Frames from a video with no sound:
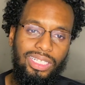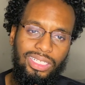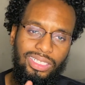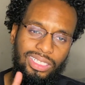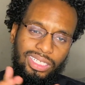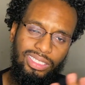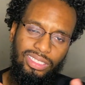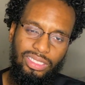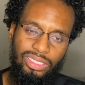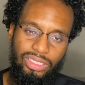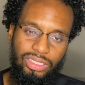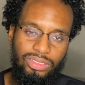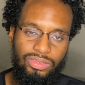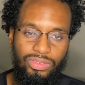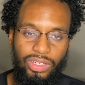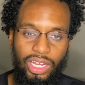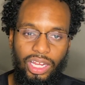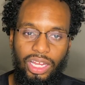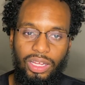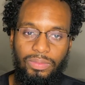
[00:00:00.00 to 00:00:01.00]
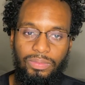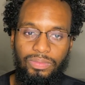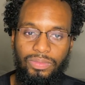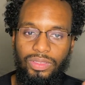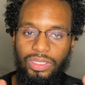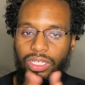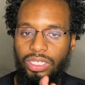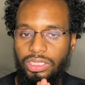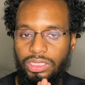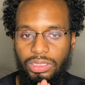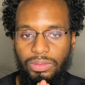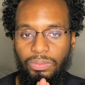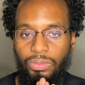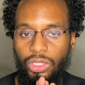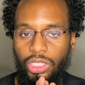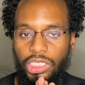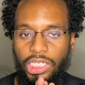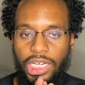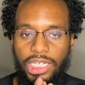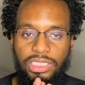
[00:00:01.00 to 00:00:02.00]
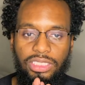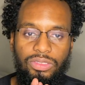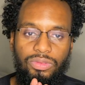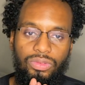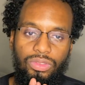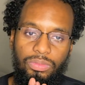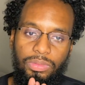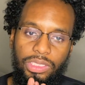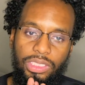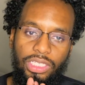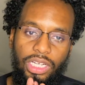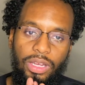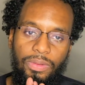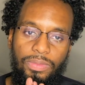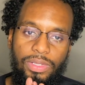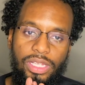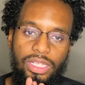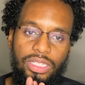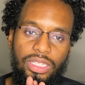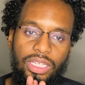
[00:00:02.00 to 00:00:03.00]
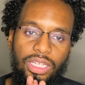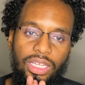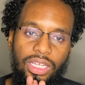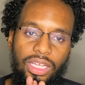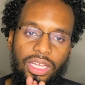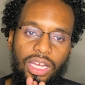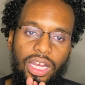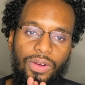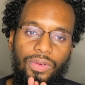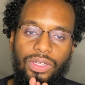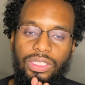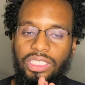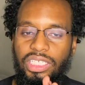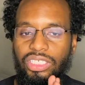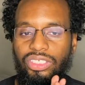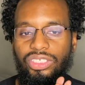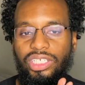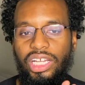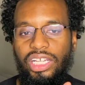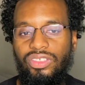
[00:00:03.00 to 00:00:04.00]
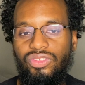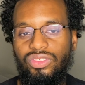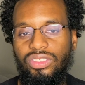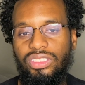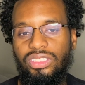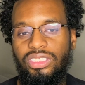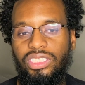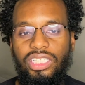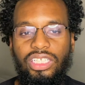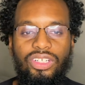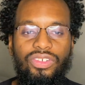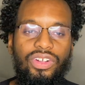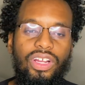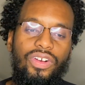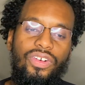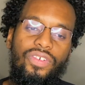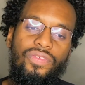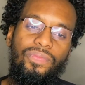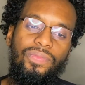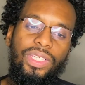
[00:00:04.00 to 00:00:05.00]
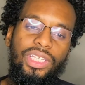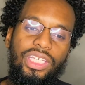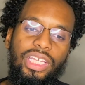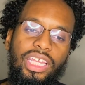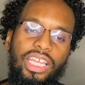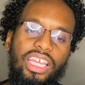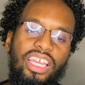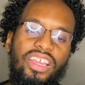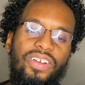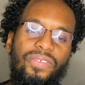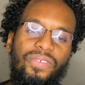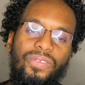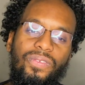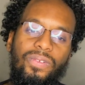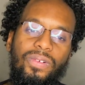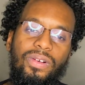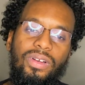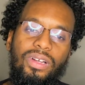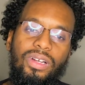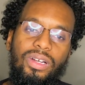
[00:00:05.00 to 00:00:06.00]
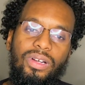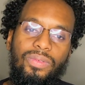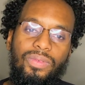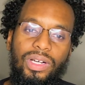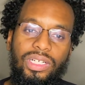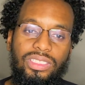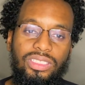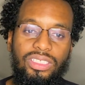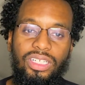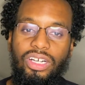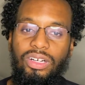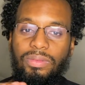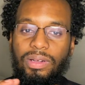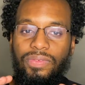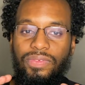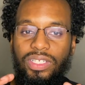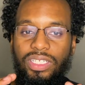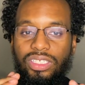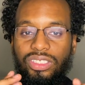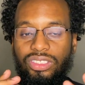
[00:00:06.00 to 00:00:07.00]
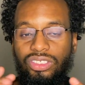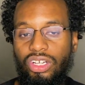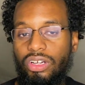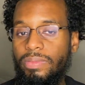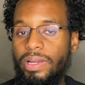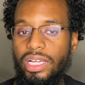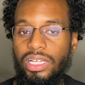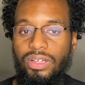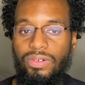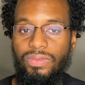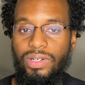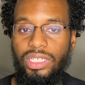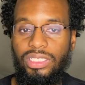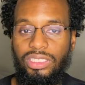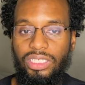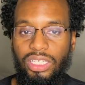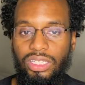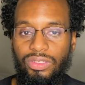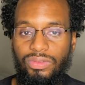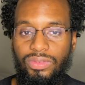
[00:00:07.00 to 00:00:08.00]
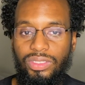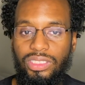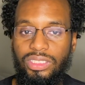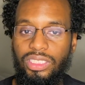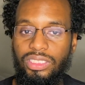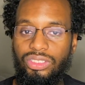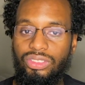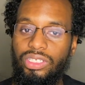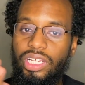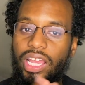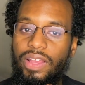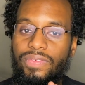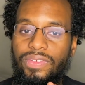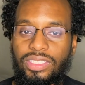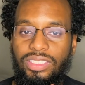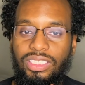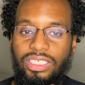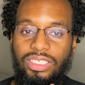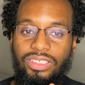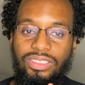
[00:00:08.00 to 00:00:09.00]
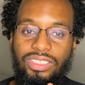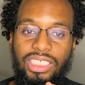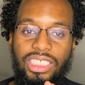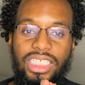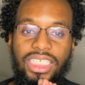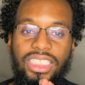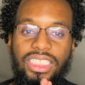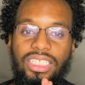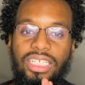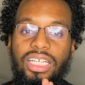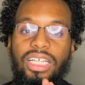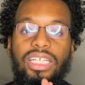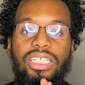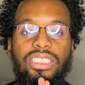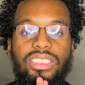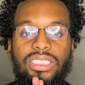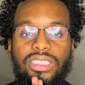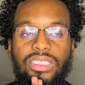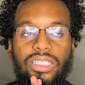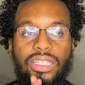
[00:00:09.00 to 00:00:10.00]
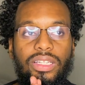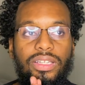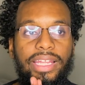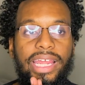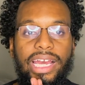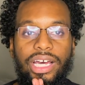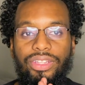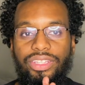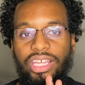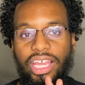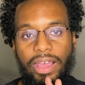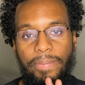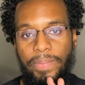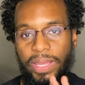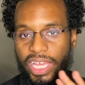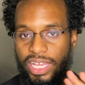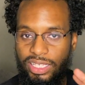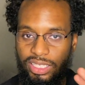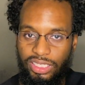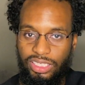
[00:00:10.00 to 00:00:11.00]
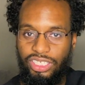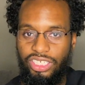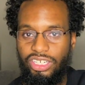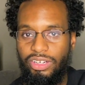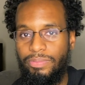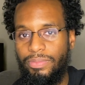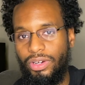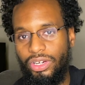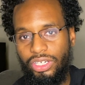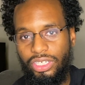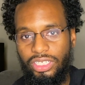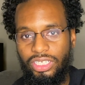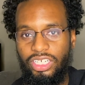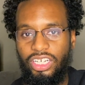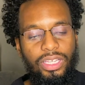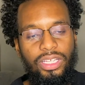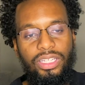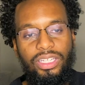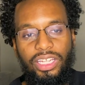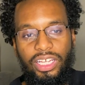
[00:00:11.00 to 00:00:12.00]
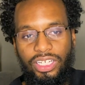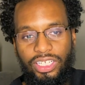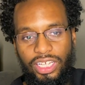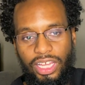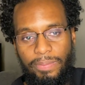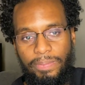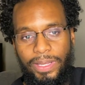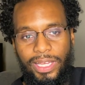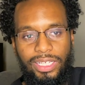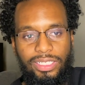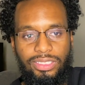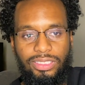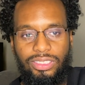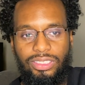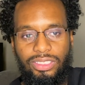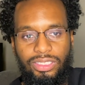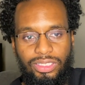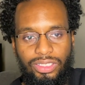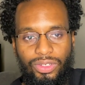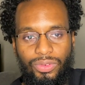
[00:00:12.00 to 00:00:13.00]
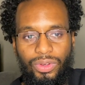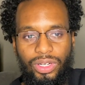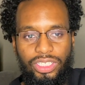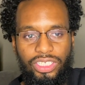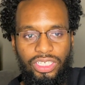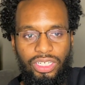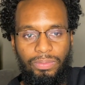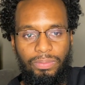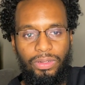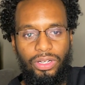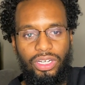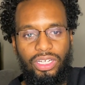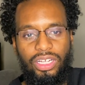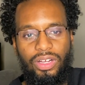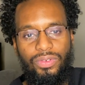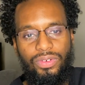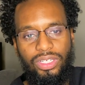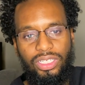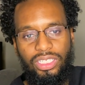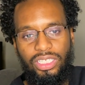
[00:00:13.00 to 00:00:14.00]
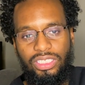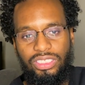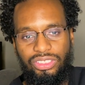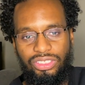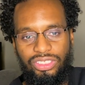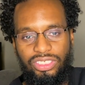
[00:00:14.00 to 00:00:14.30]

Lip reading: Hit the subscribe. More content will be coming. I want to thank you guys for sticking around with me and watching all my videos. Go back and watch other ones that you haven't seen. Now that I passed the year mark, now that I passed the 1 year mark, I want to get you